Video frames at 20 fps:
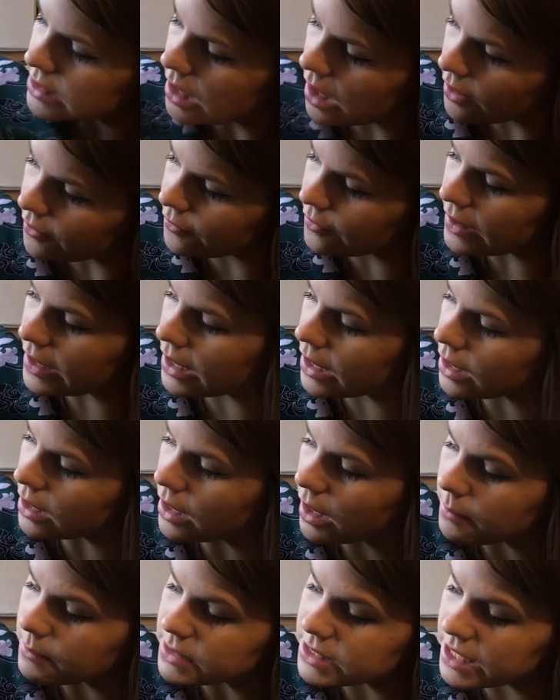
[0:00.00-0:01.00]
lovely
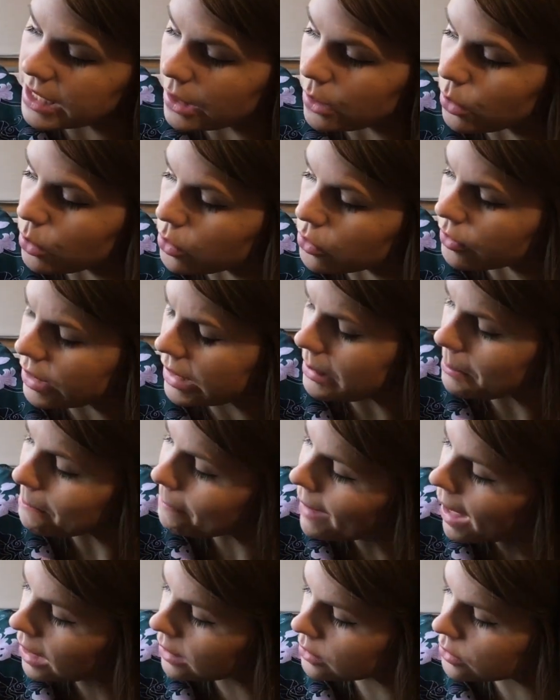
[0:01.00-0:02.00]
teal green
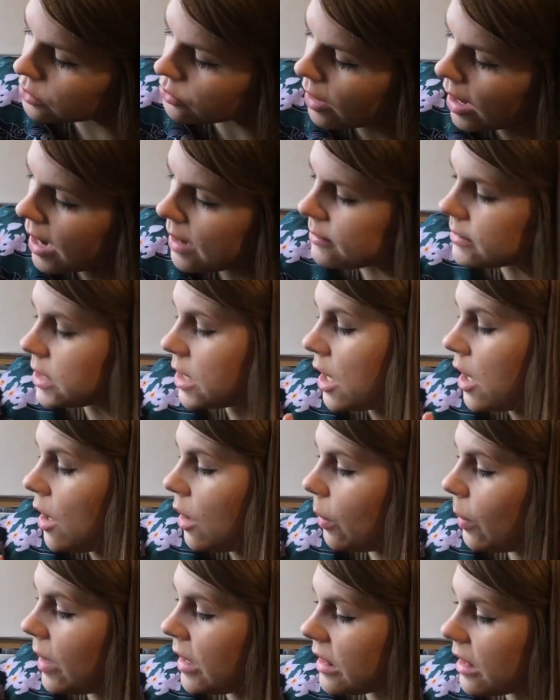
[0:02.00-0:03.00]
background
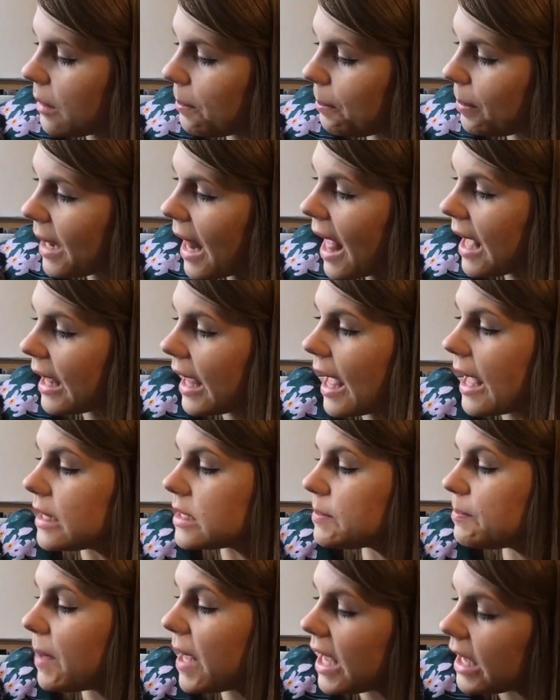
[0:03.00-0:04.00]
with black
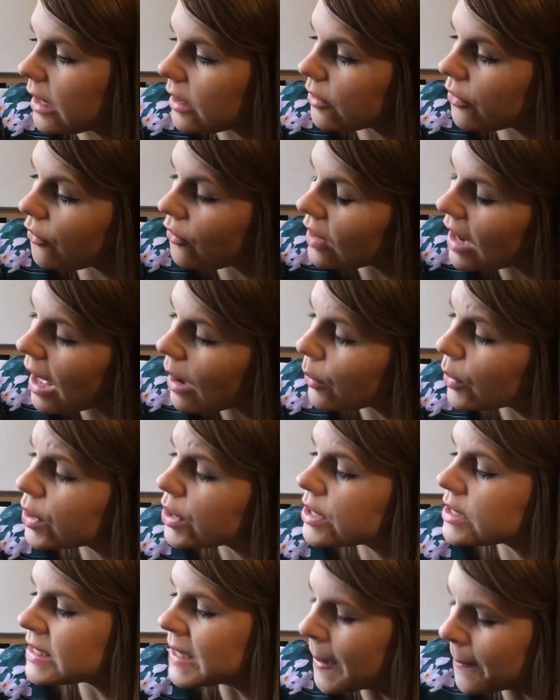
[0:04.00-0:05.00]
and pink
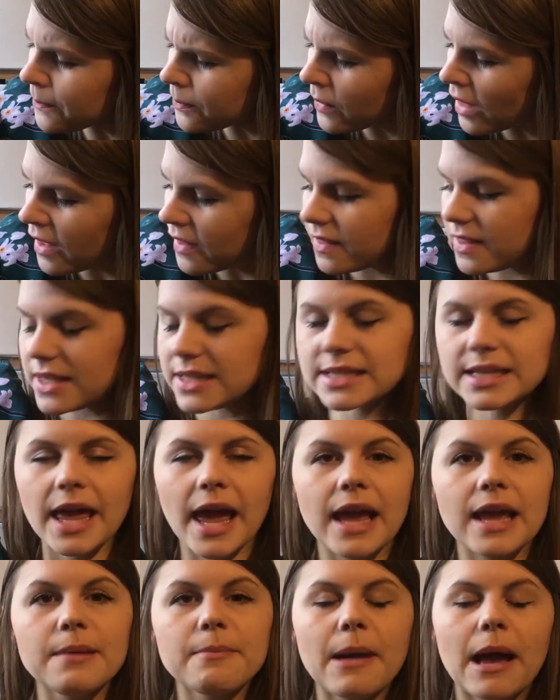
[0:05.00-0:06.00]
flowers. This
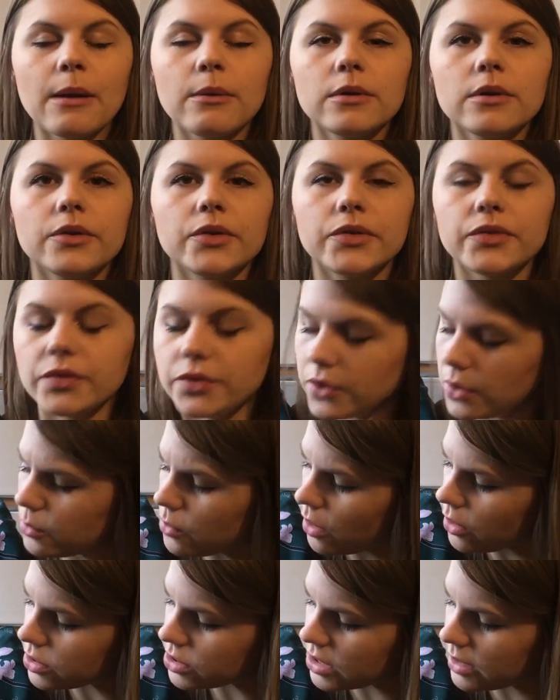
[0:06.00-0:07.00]
came out of the
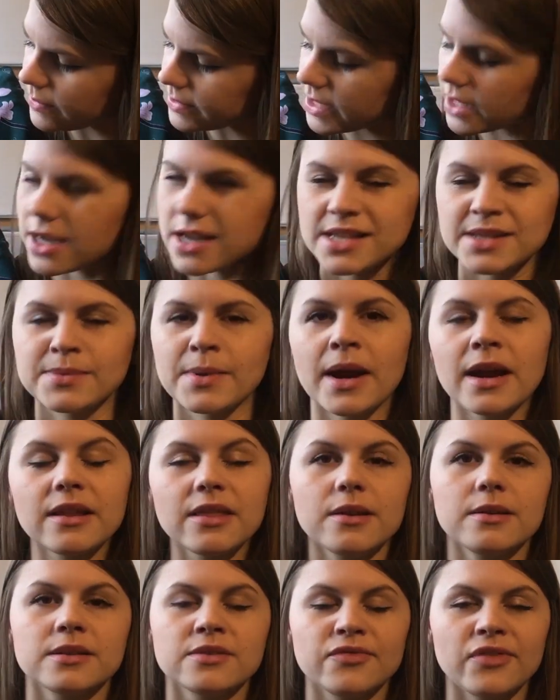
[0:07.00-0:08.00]
wash and I was like, I swear
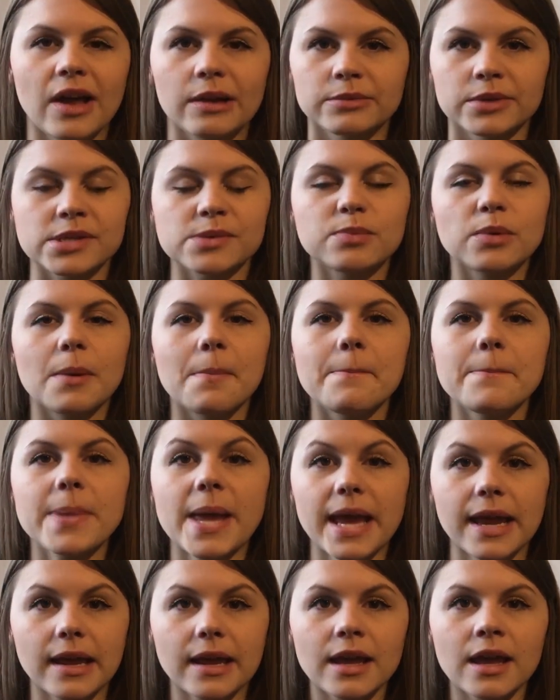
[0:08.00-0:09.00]
those flowers weren't
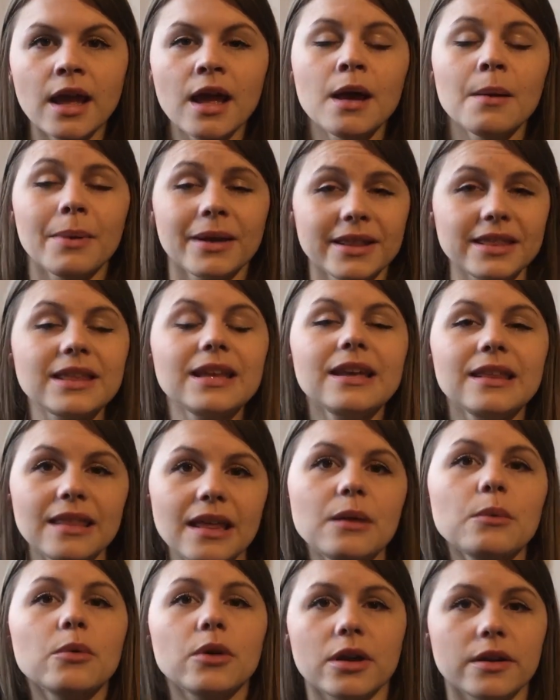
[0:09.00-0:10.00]
pink. I think
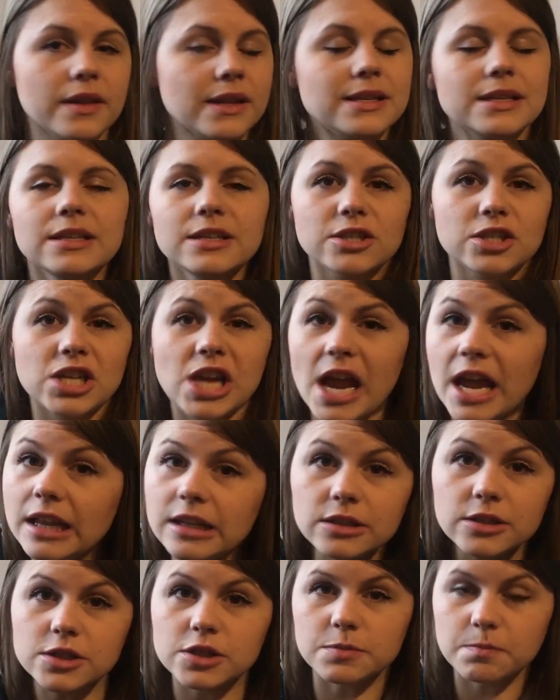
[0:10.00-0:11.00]
they were. They didn't
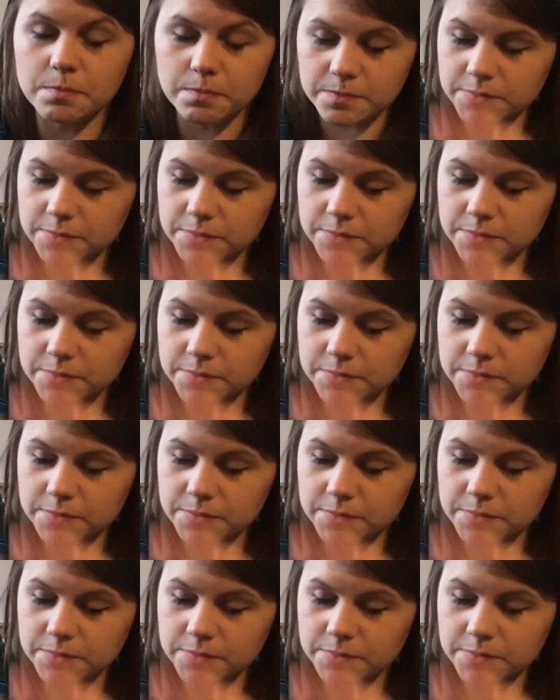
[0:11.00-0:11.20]
change